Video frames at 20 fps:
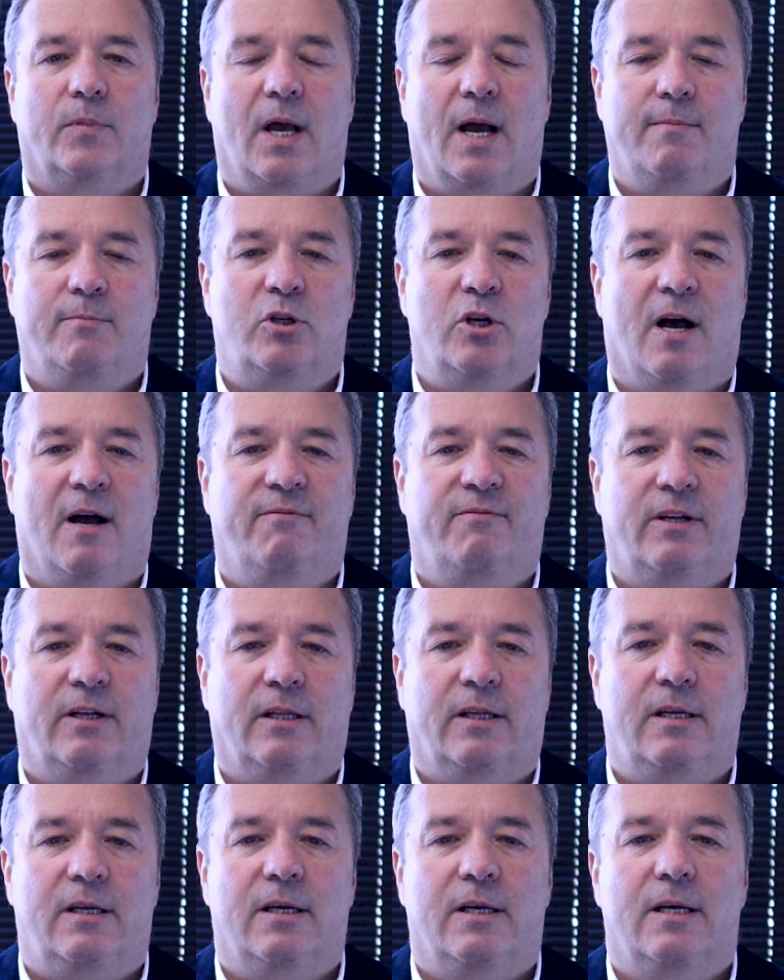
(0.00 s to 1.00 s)
I'm Jon
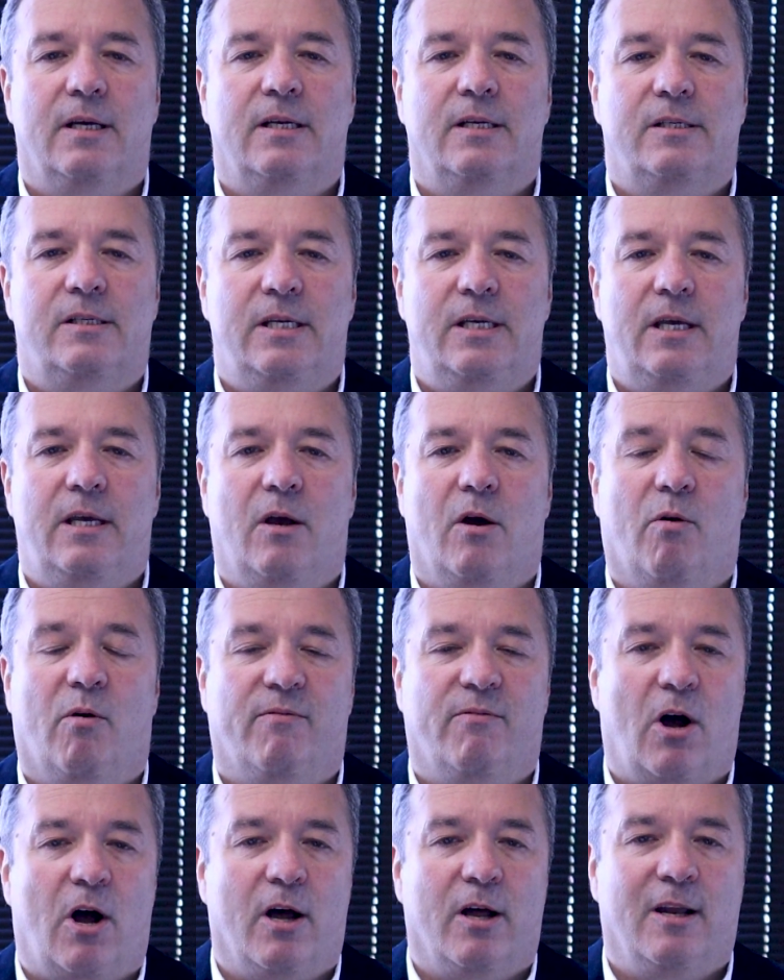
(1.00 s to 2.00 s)
Velie, CEO
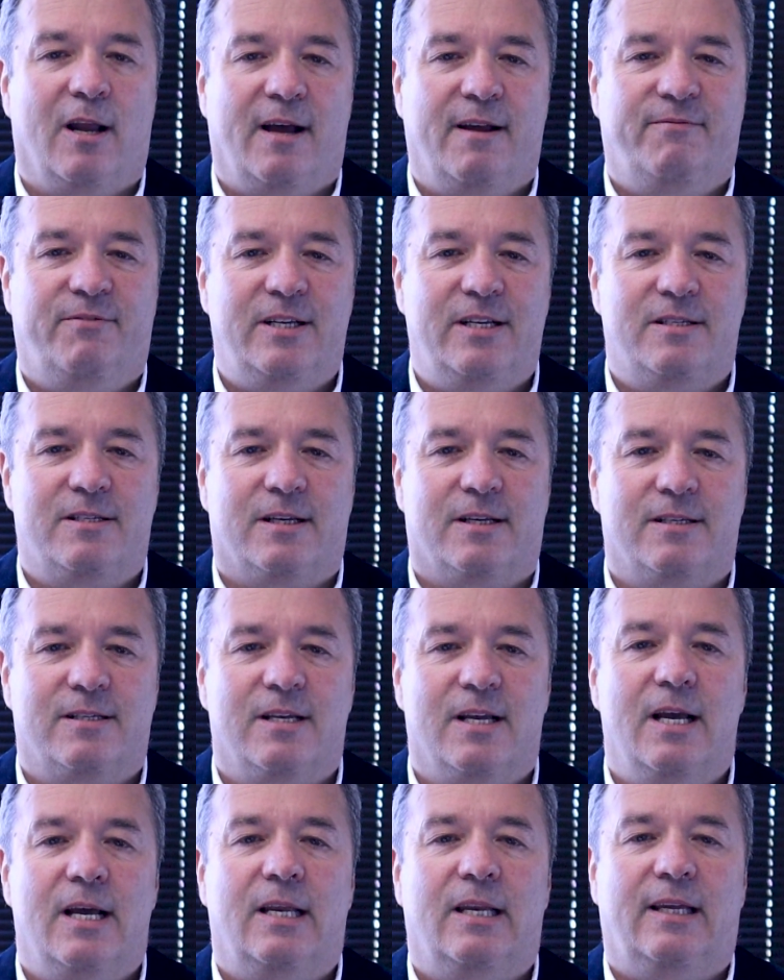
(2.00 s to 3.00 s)
of Online
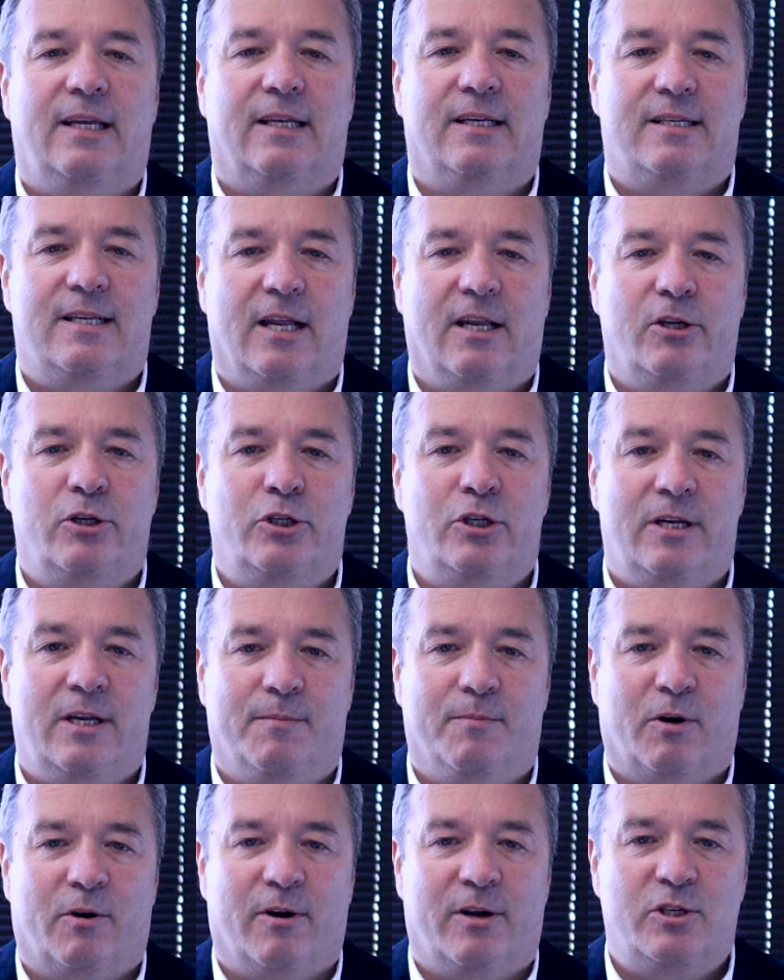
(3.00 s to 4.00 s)
Visas, the intelligent
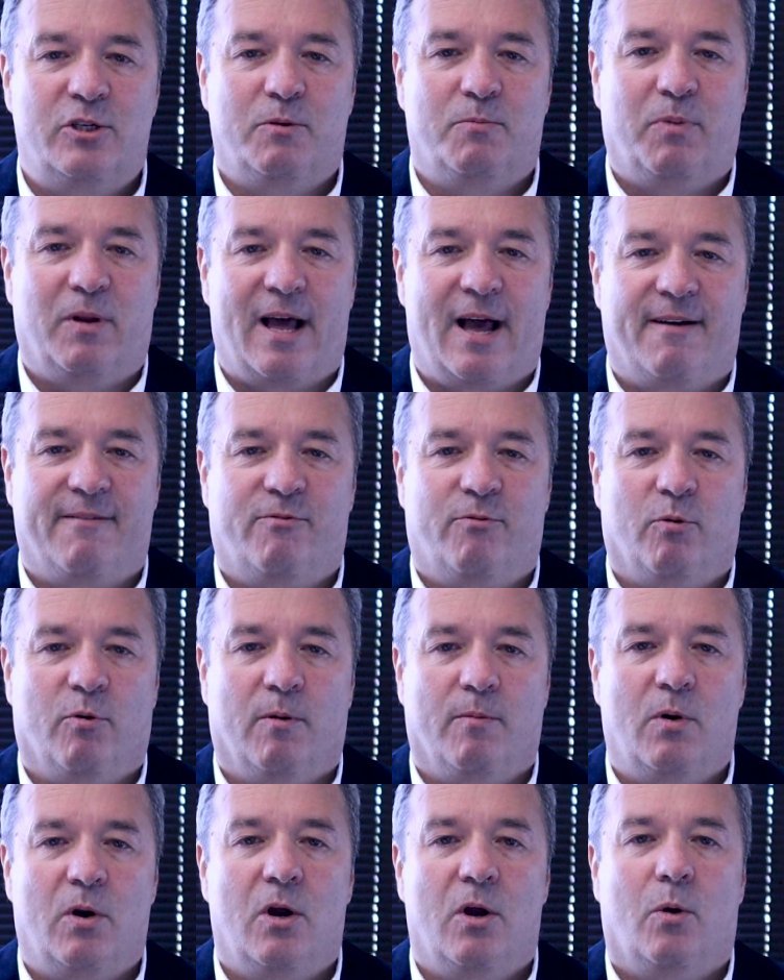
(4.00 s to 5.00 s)
immigration
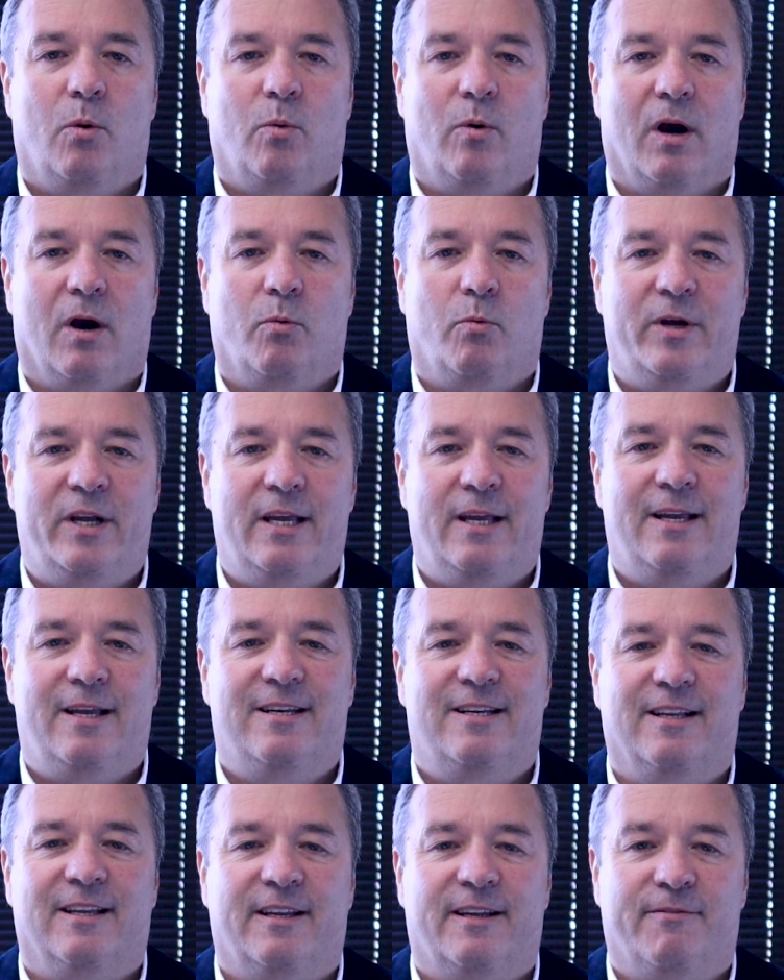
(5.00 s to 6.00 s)
platform where we
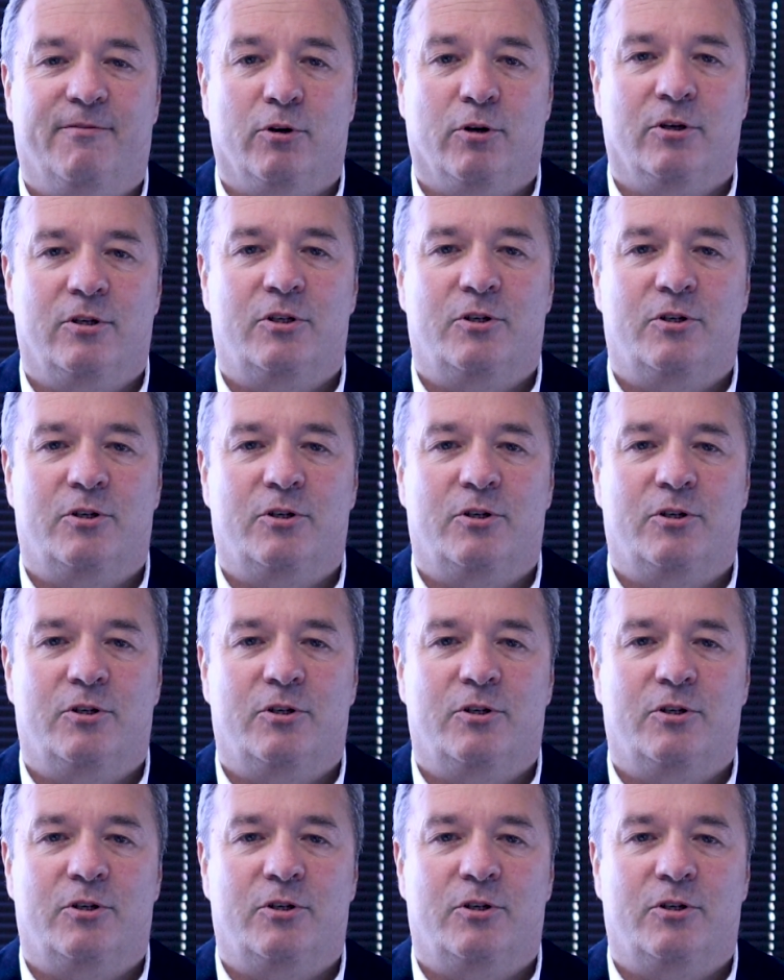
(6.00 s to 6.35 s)
deliver